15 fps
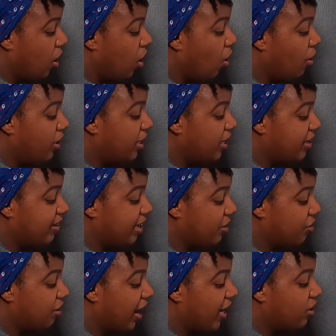on it and
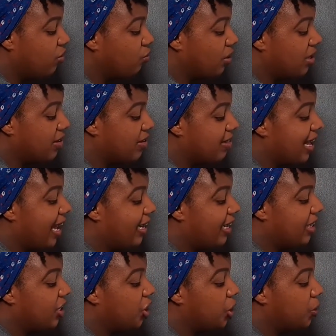trying to
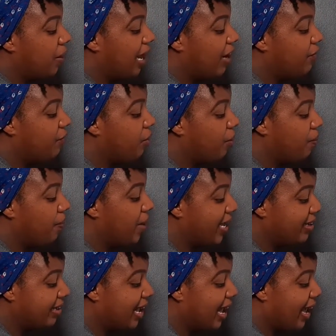understand each platform
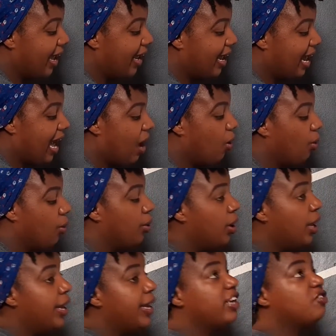better and how
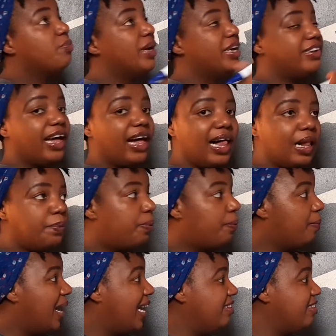it might help
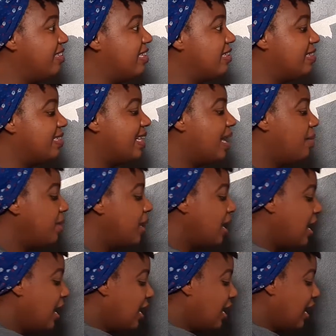my system.
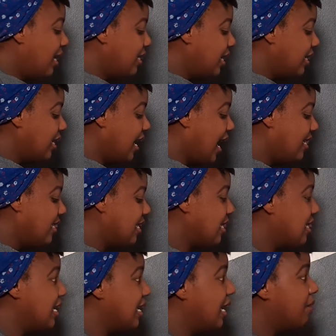And then the other
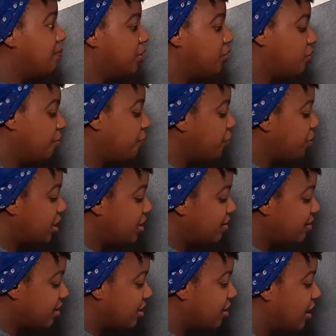thing I'll be doing for
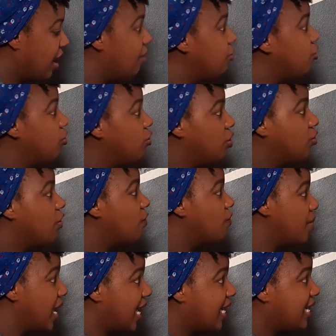Instagram to sort of
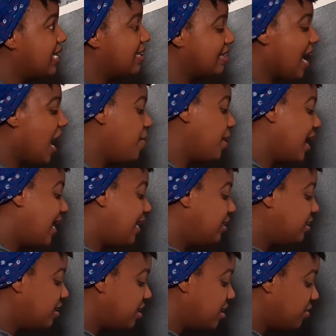make this a
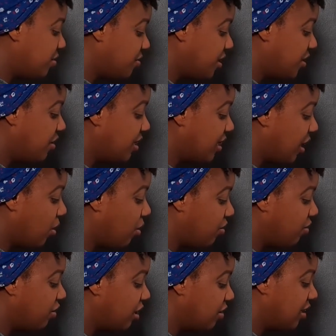reality is creating the
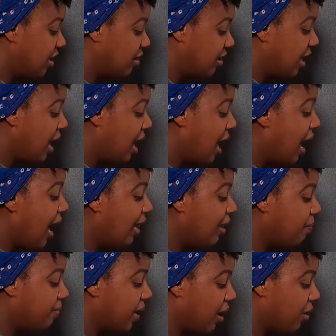content that
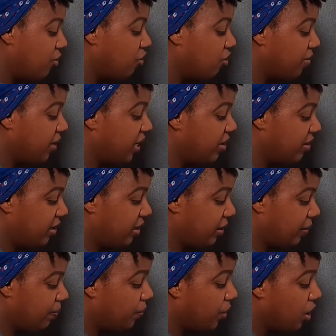I'll be automating.